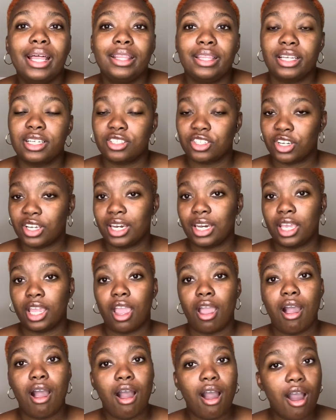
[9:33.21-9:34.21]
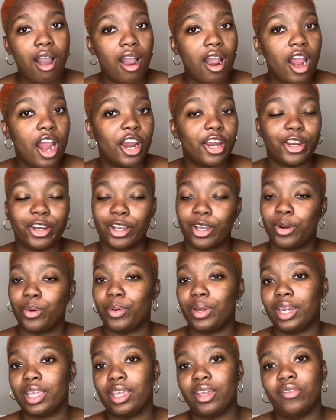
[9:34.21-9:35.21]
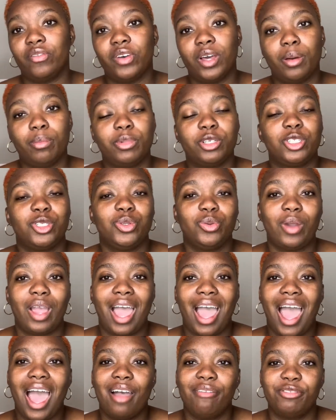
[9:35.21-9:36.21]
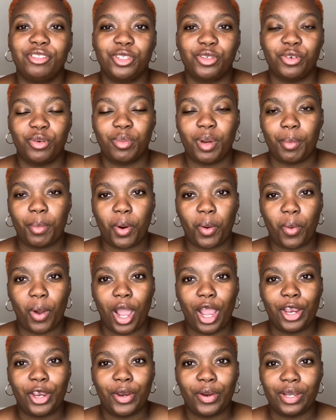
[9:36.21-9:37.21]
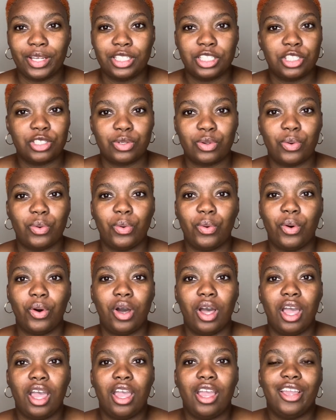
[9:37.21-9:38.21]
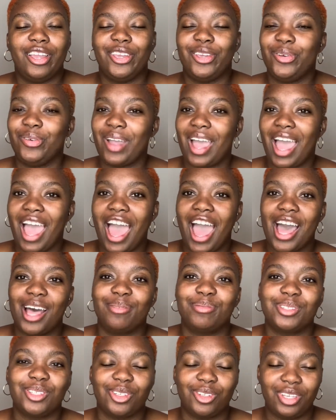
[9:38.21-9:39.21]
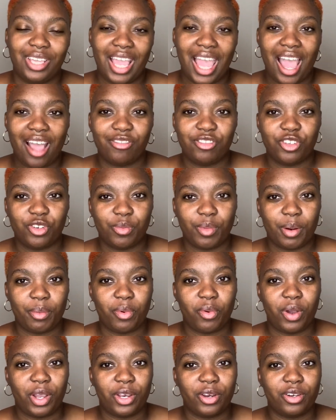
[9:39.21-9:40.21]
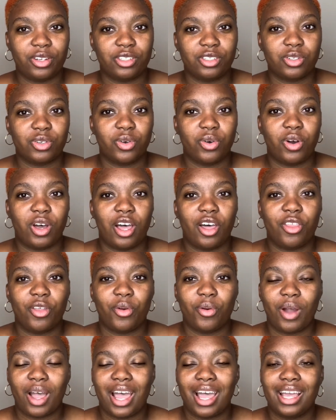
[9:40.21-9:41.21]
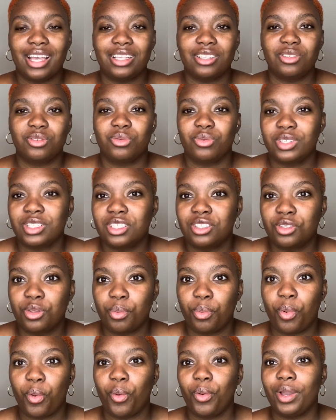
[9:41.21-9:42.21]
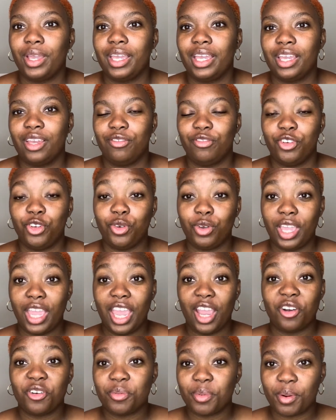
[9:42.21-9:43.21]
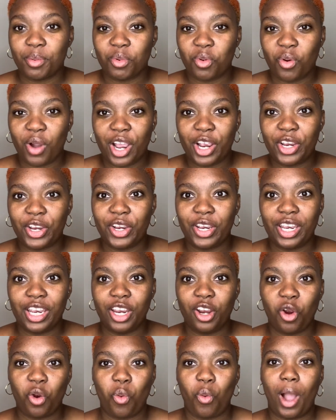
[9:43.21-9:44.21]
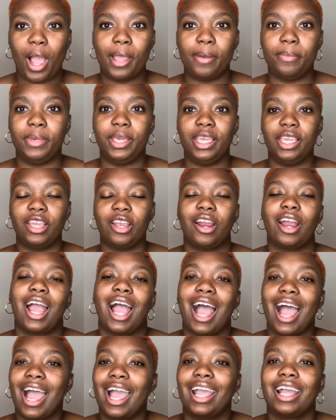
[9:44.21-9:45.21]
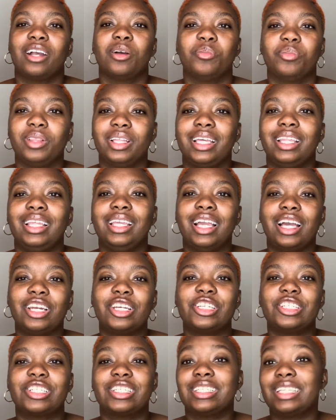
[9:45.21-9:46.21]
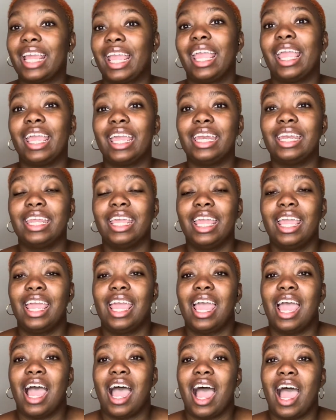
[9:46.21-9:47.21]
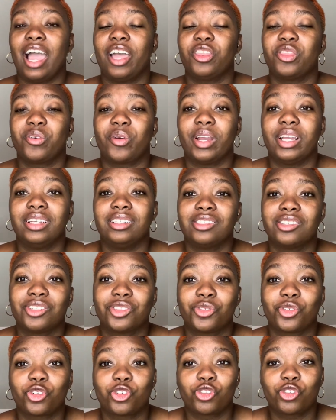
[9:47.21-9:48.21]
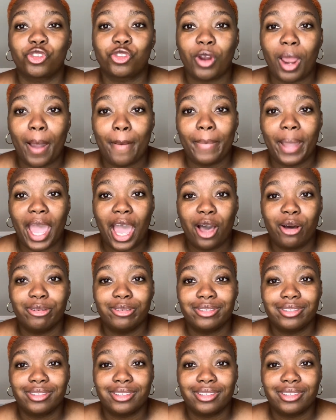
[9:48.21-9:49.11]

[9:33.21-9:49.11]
things are going to get hard, you're going to want to give up, but you have to remember why you're in school. You absolutely have to remember why you're in school. Otherwise, what's the point if you can't remember why you're here or why be here? I completely understand. I threaten to drop out